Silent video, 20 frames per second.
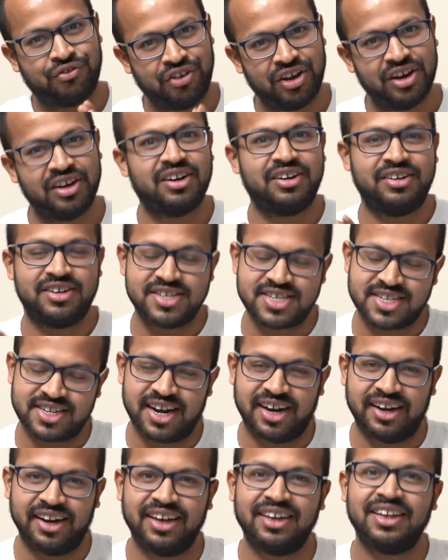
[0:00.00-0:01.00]
fair
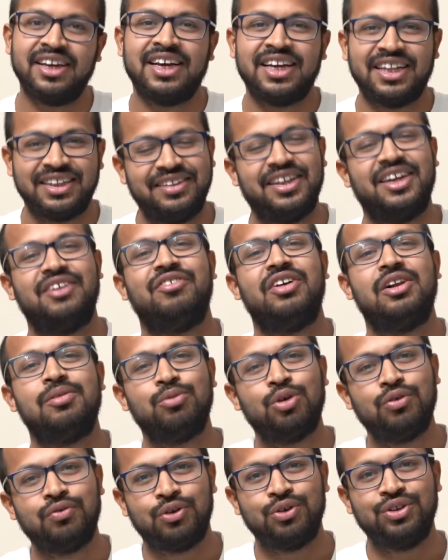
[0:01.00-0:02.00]
understanding, then we'll
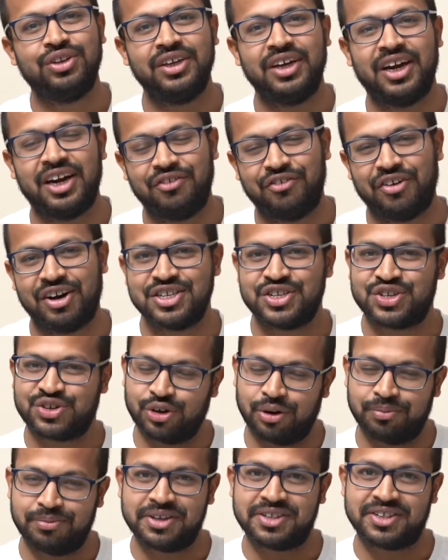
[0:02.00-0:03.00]
move to the advanced
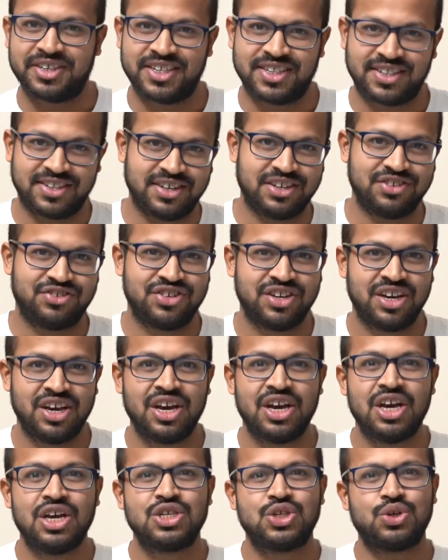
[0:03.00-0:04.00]
topics as such.
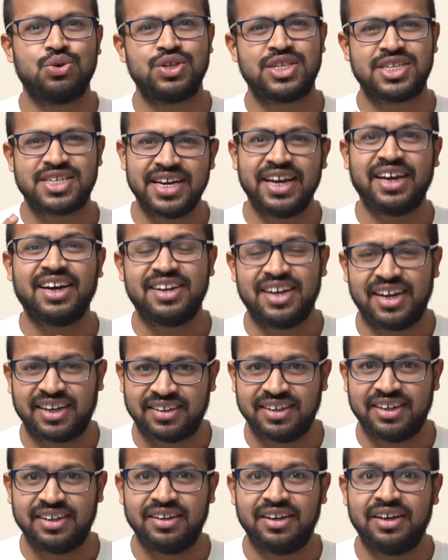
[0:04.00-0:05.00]
So stay
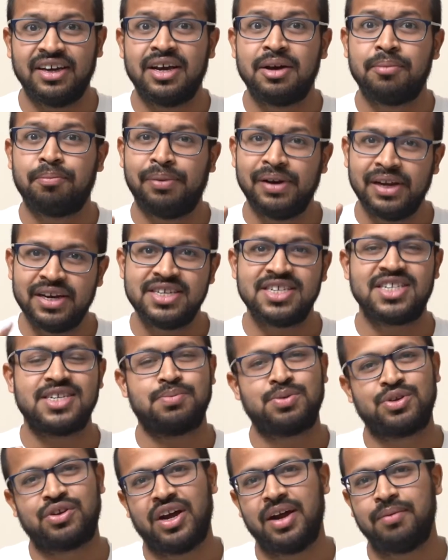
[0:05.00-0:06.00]
connected. Please
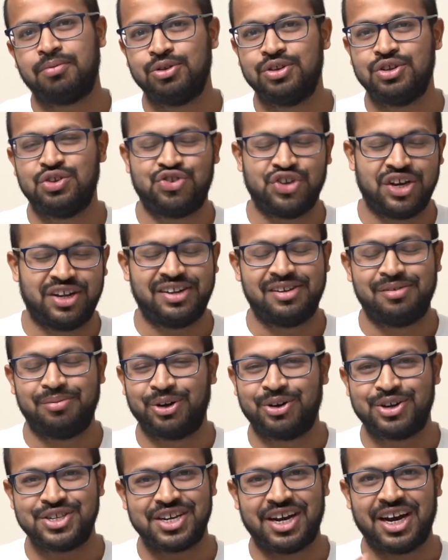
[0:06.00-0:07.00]
subscribe to the channel,
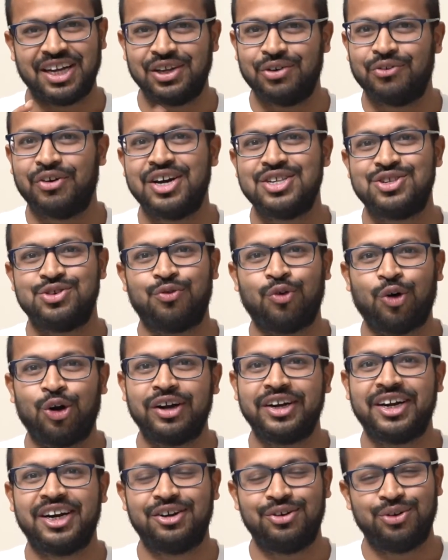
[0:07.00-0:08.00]
because otherwise you
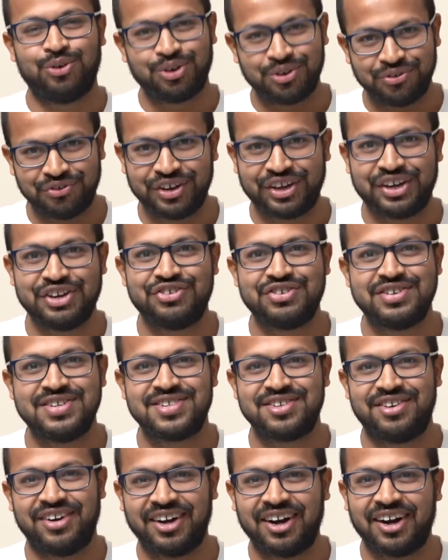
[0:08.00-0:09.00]
won't get
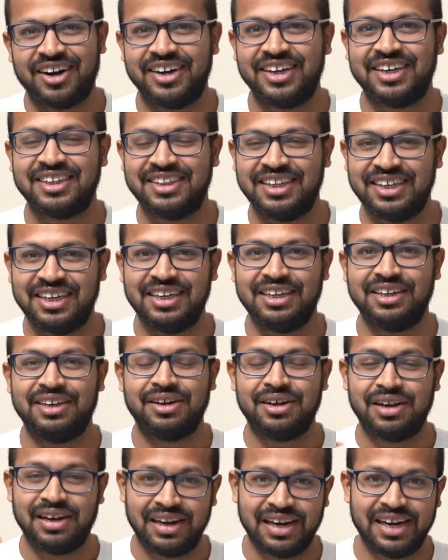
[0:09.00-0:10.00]
notifications regarding the
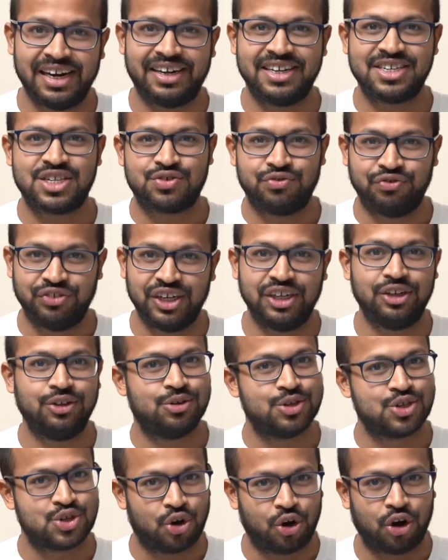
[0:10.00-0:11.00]
latest
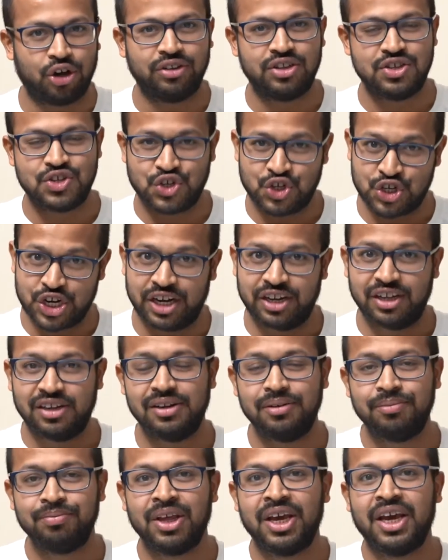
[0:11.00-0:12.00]
videos on this
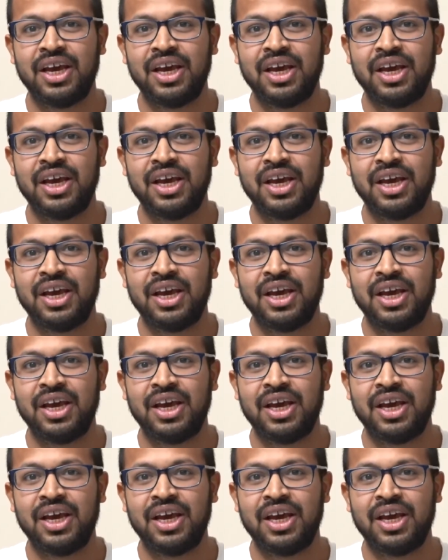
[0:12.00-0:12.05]
channel.